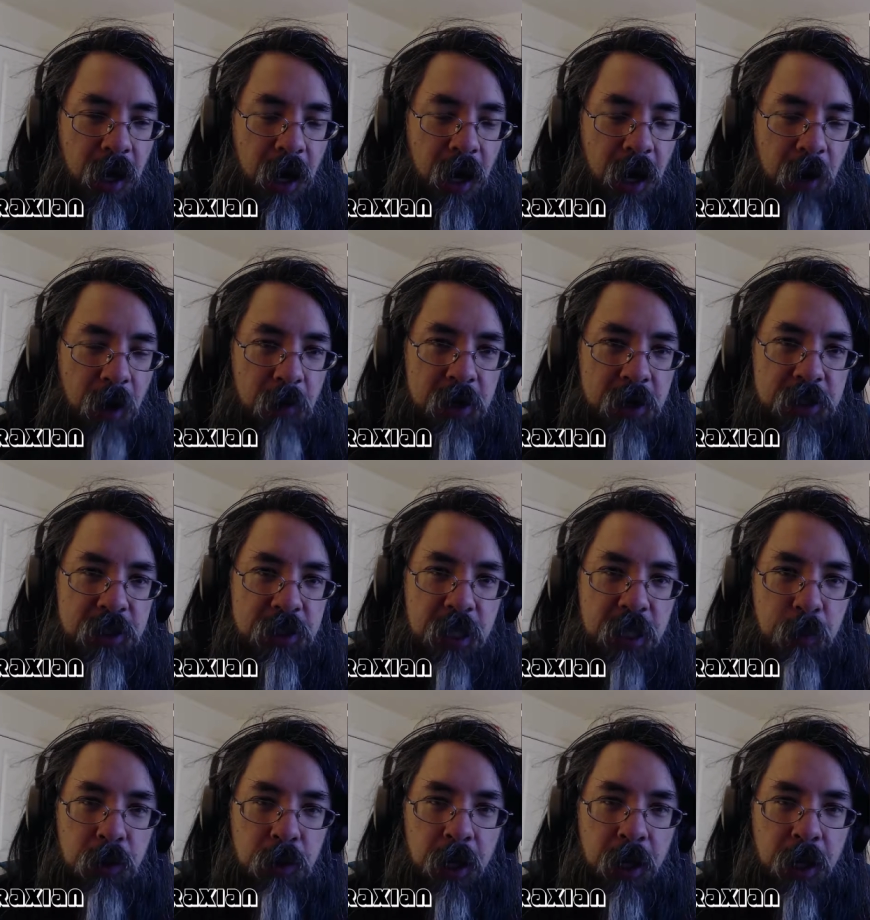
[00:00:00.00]
I want to see
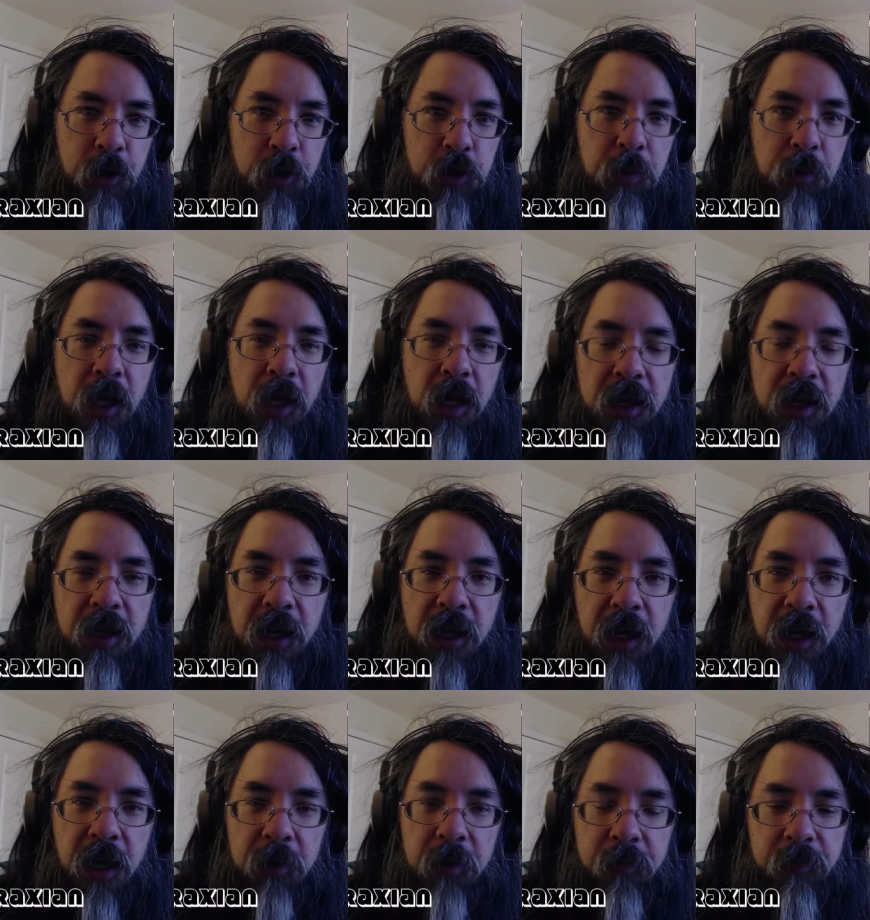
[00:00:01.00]
players play the
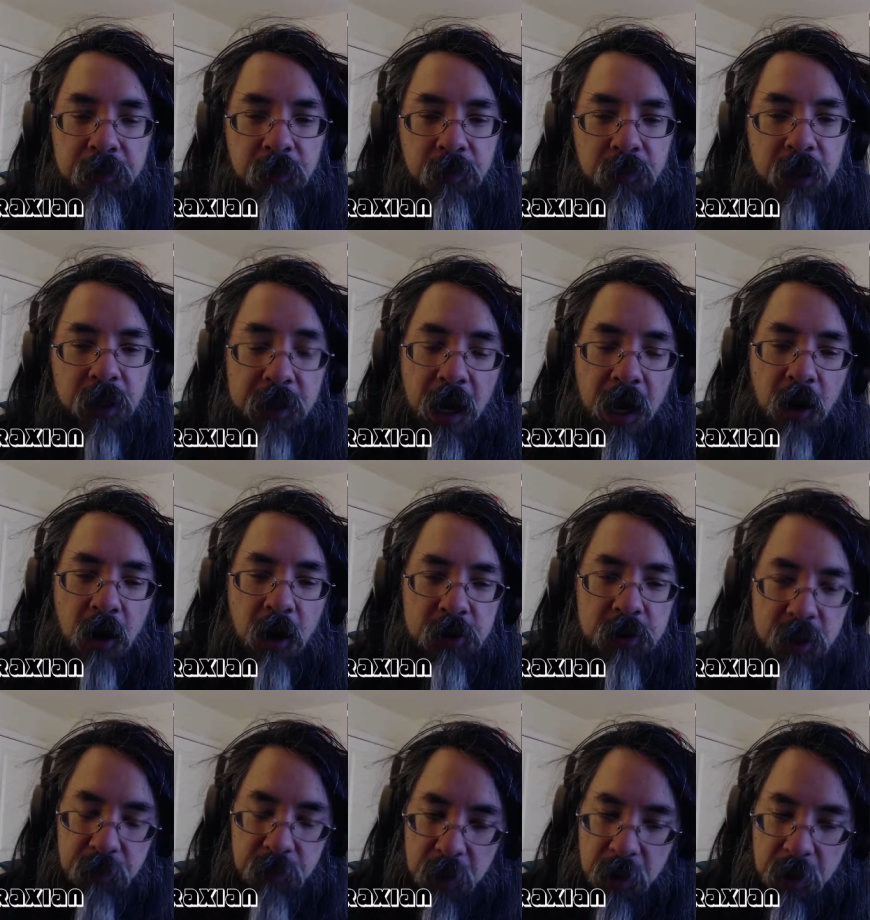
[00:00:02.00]
game. Now,
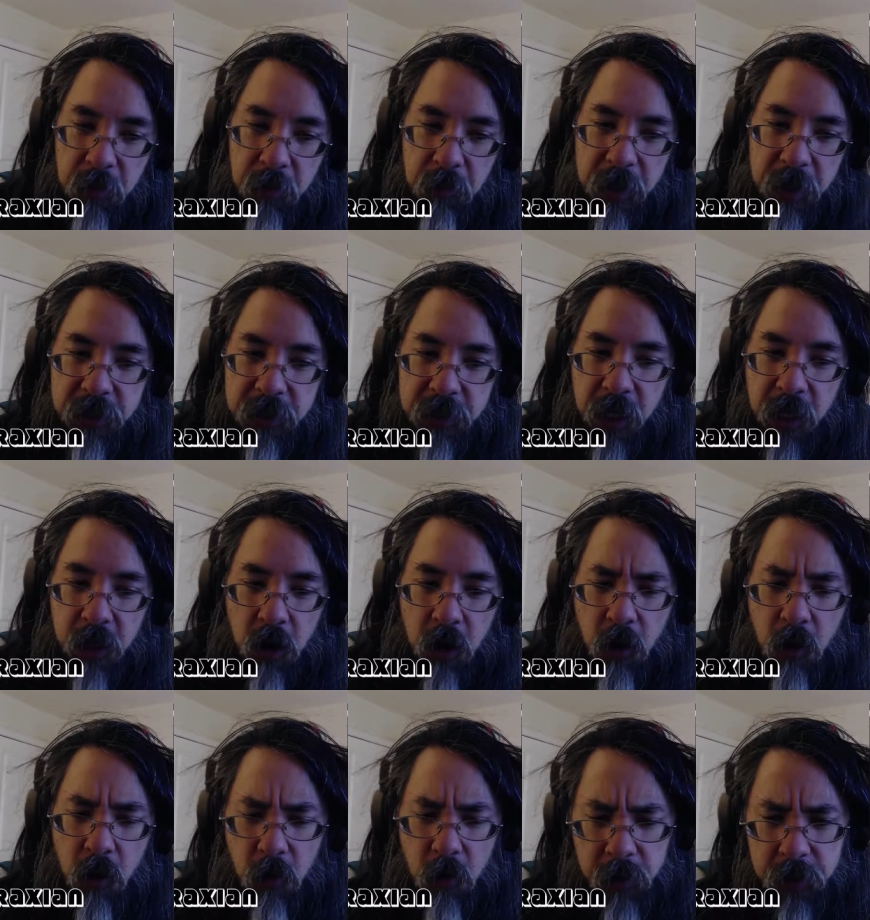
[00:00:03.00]
some people may say,
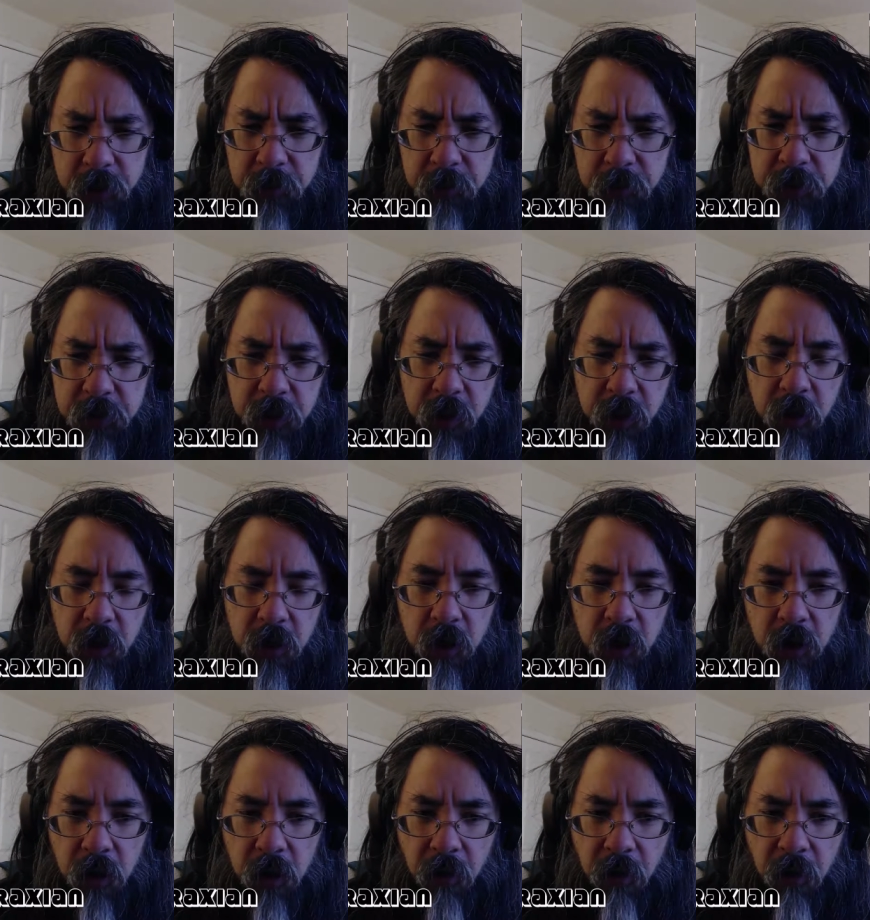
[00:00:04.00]
oh, this was a,
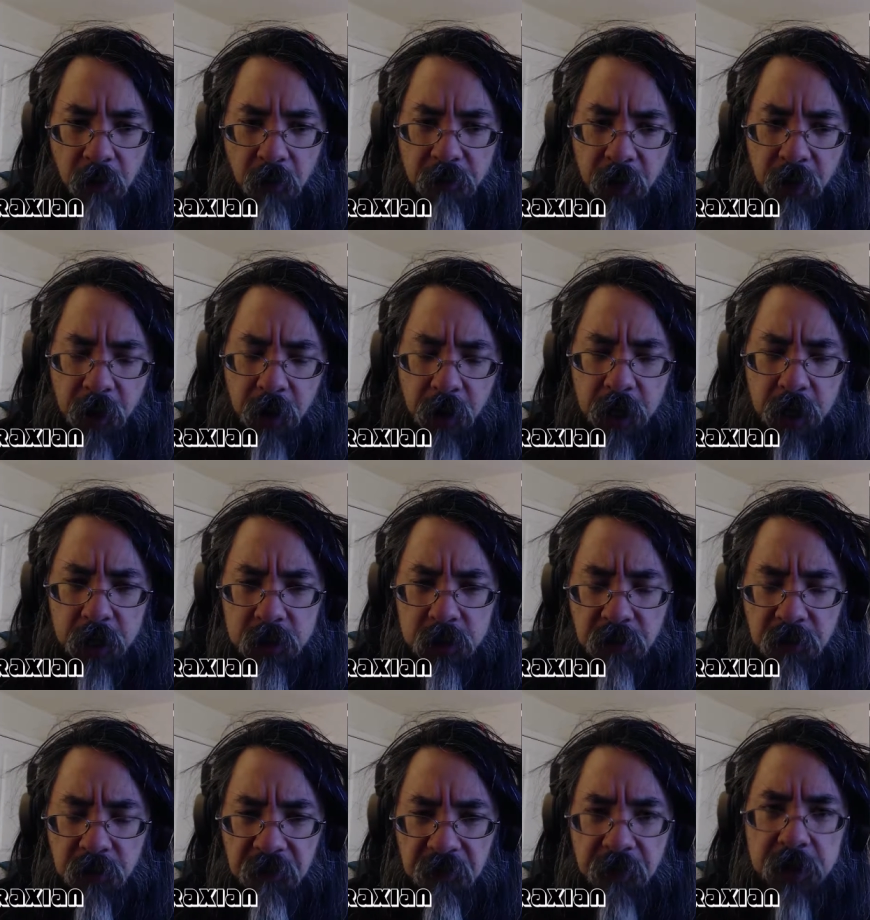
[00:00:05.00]
a, a very
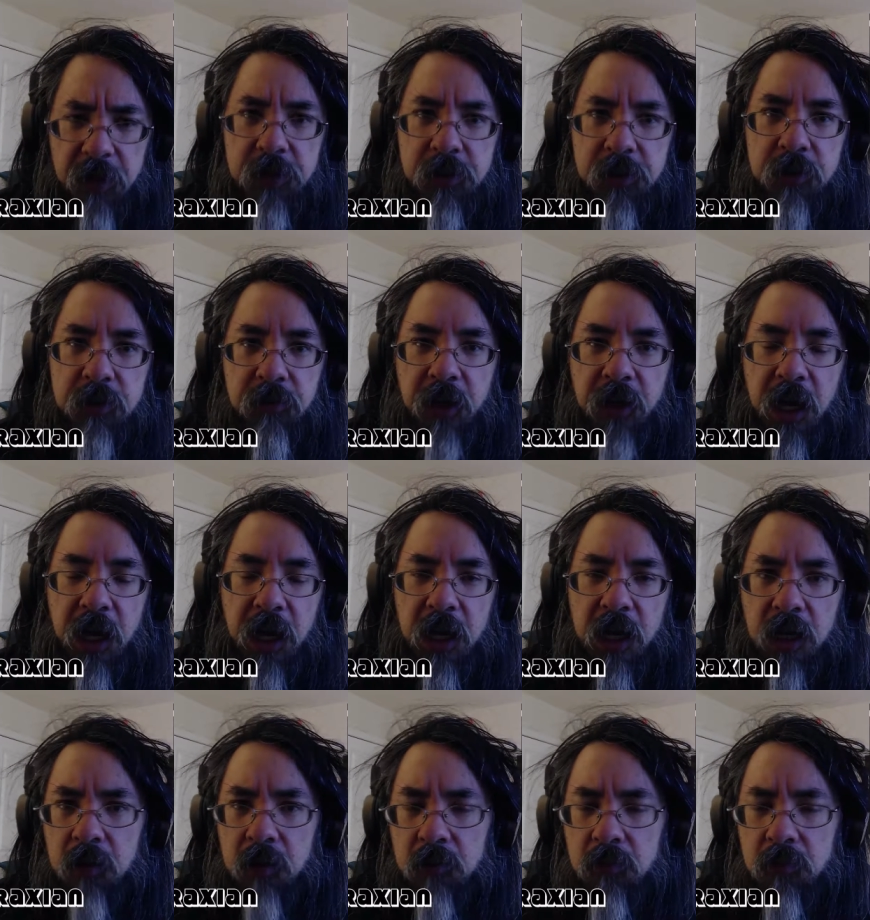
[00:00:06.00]
defensive
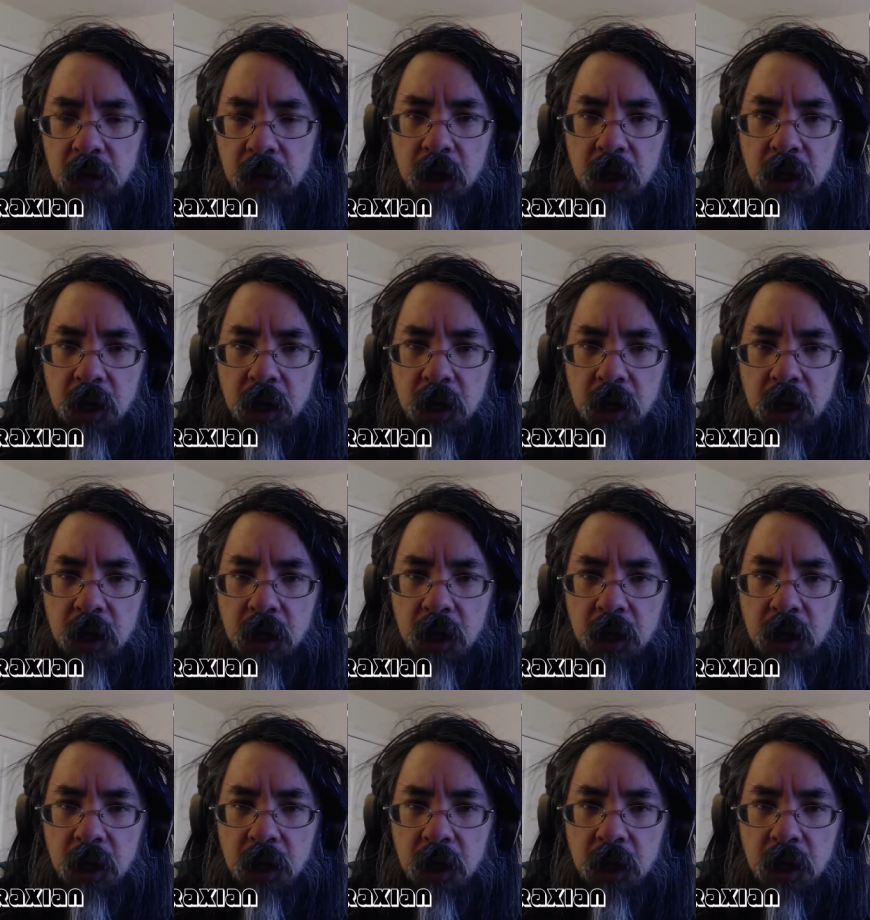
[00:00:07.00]
game,